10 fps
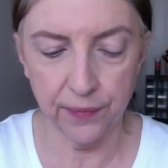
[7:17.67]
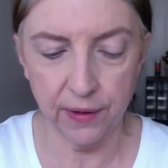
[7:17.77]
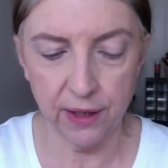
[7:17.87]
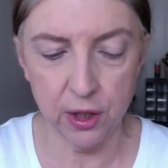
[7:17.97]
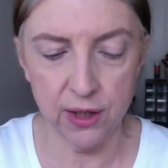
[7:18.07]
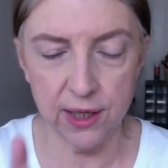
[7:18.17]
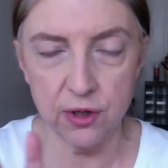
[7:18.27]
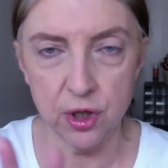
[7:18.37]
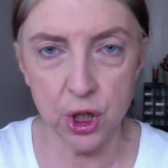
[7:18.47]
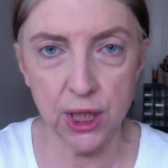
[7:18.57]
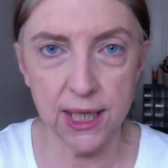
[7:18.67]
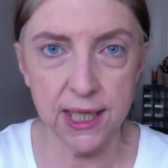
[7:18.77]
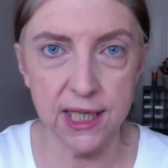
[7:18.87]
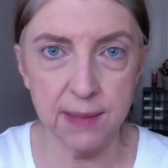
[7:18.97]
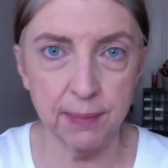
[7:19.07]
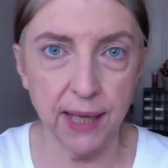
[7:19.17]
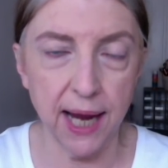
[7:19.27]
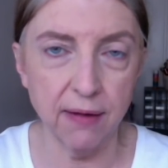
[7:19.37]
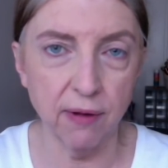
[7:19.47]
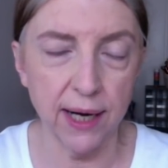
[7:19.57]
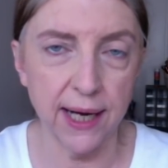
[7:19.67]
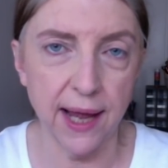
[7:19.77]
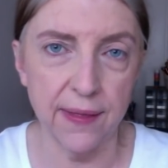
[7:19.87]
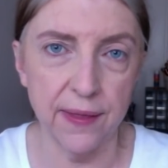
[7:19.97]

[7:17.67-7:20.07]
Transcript: there's usually a display right at